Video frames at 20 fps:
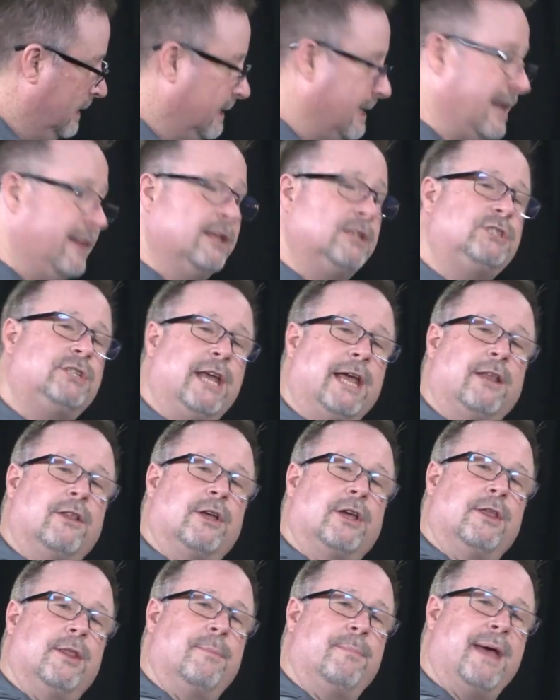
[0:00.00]
Now let's take a
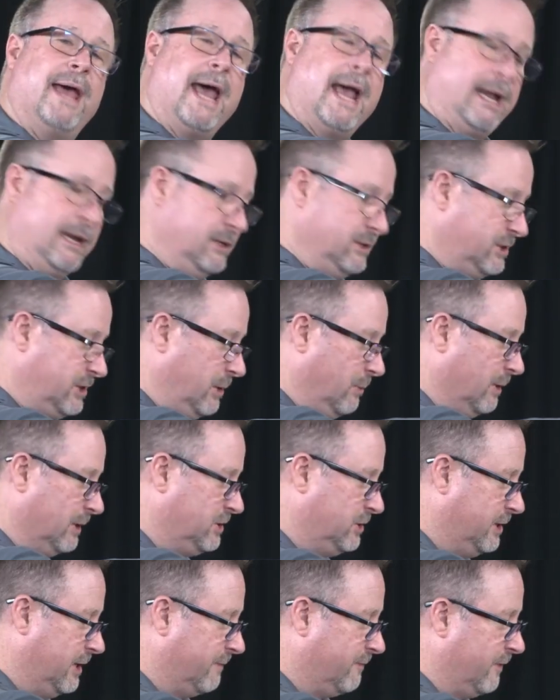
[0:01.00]
look at the back and see
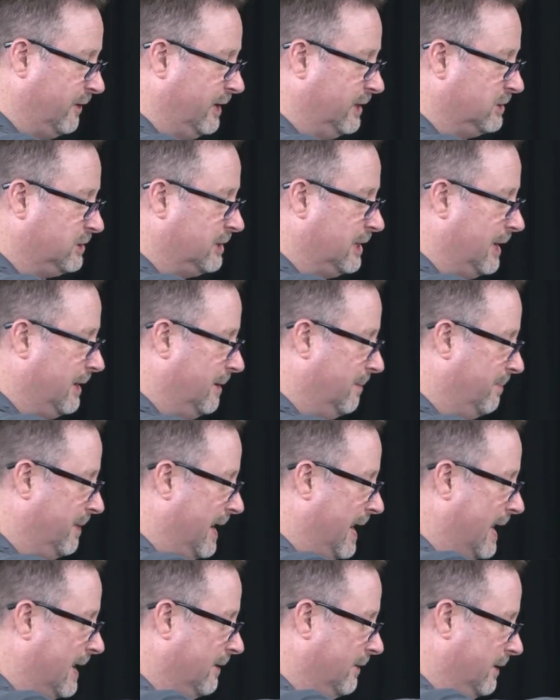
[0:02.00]
what's different inside the
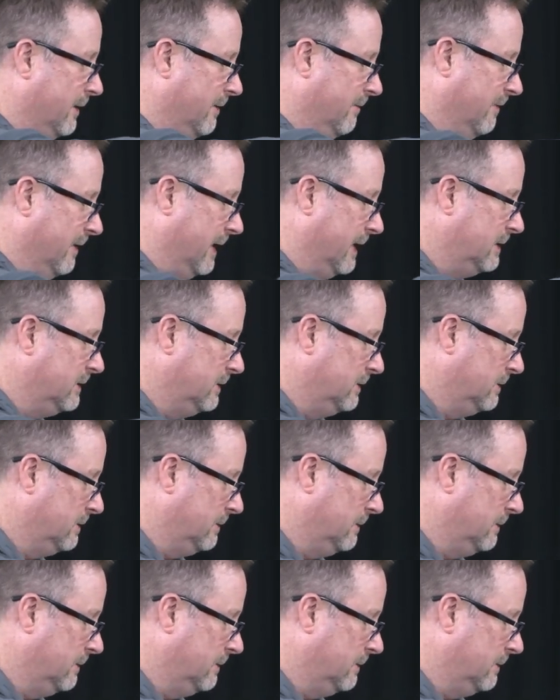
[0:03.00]
back of the device.